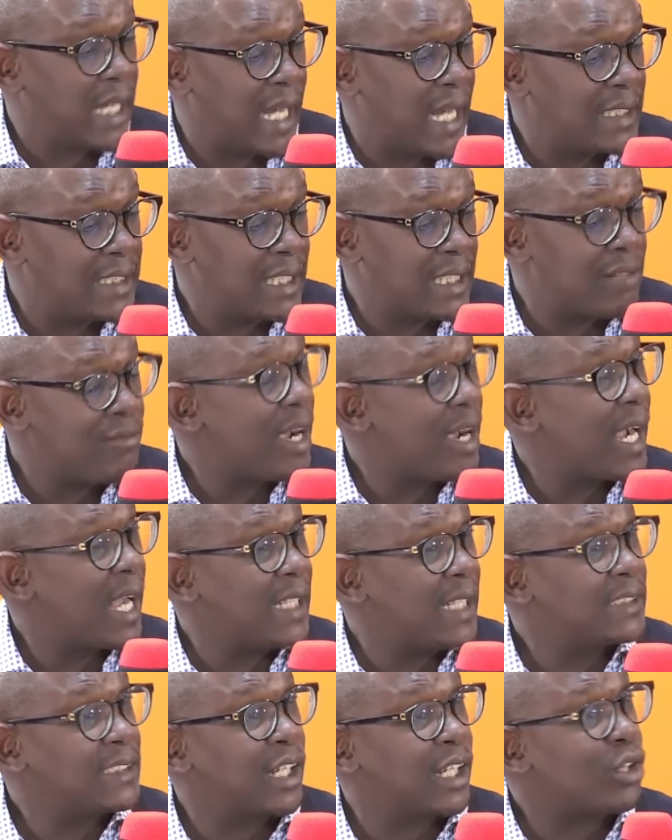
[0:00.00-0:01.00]
Athi-River
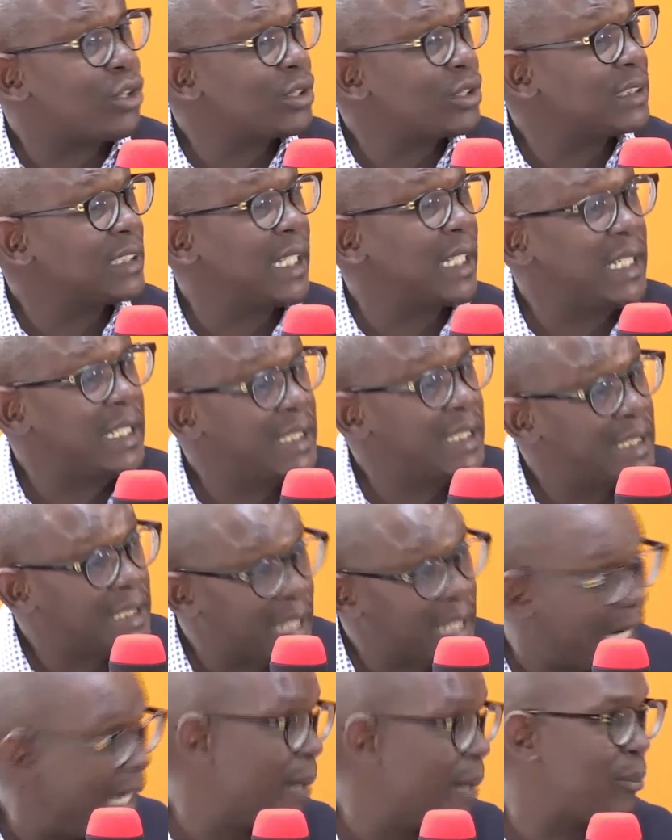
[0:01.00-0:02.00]
cuts across the
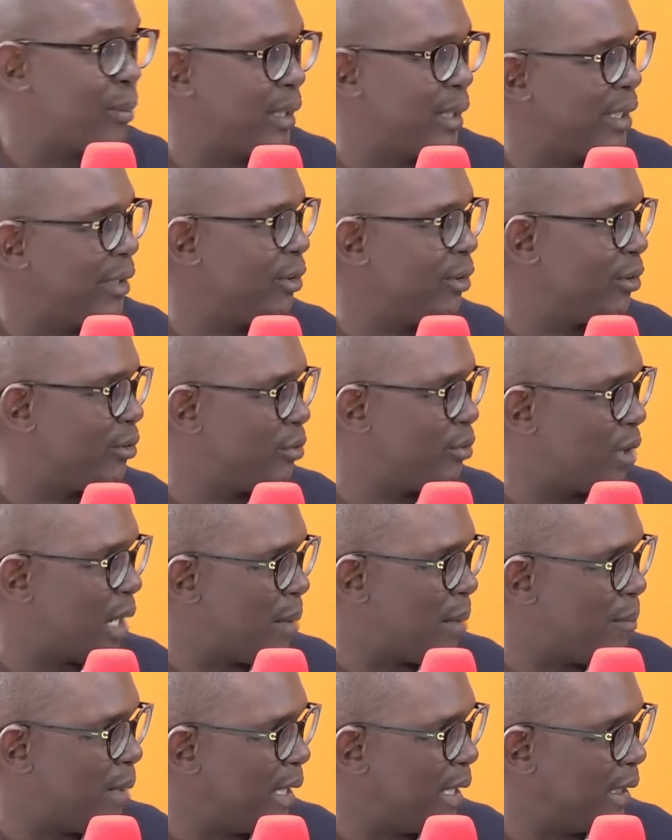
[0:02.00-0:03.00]
entire plain of
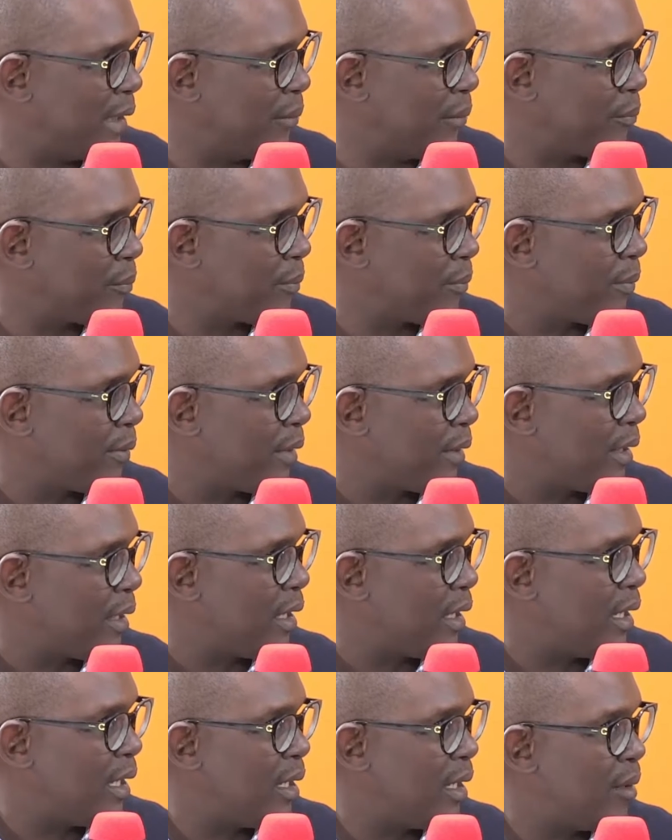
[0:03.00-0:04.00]
Ukambani.
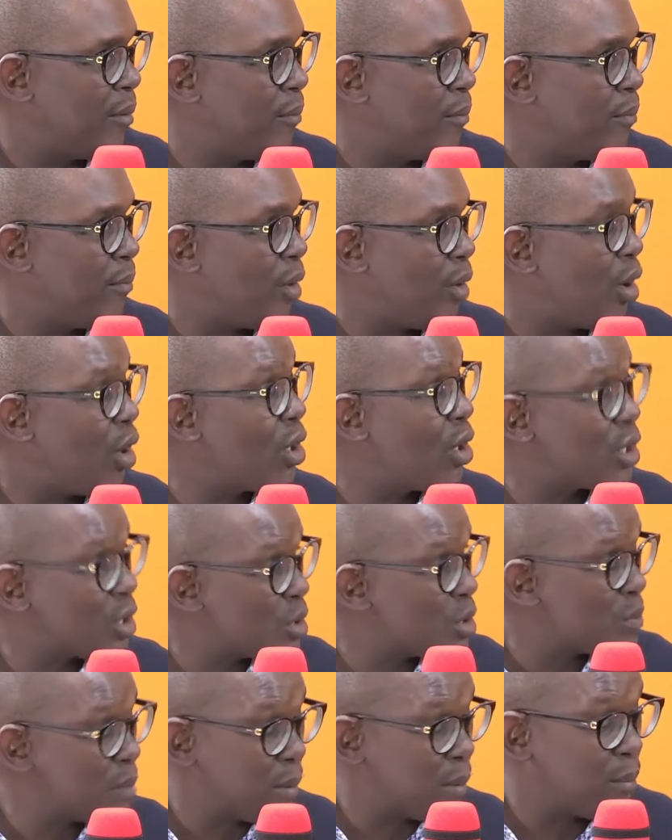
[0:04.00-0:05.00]
All
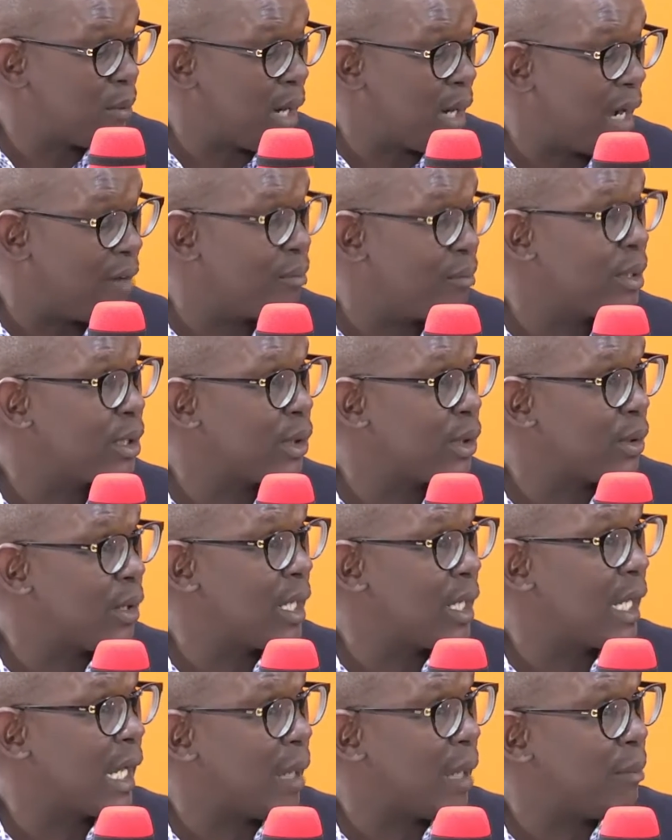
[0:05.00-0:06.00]
those people have been
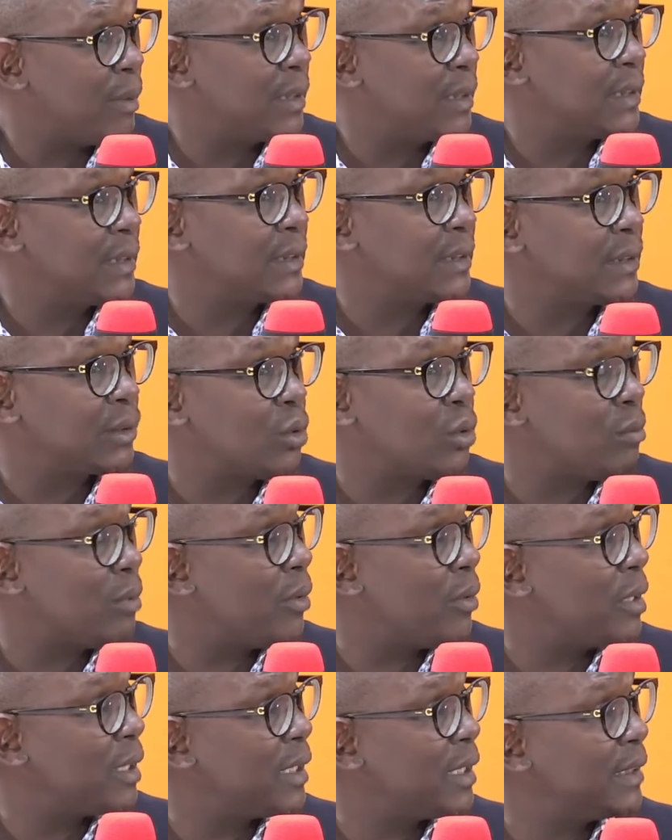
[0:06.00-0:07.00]
growing cabbages,
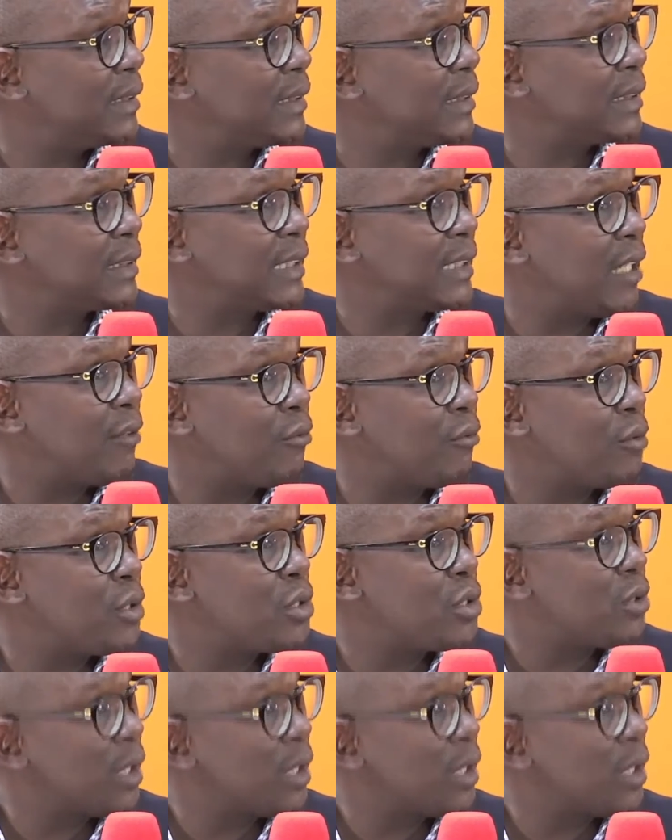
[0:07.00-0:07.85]
skumawikis, and stuff, which you're